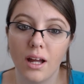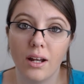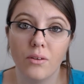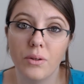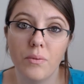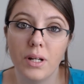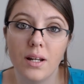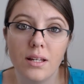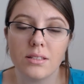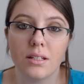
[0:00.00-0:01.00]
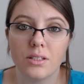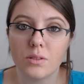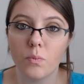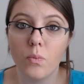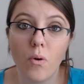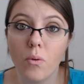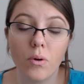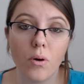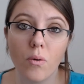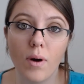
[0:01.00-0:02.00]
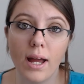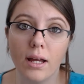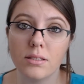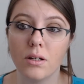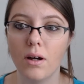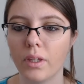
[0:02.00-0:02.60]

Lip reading: I don't know what it is. It just won't go away.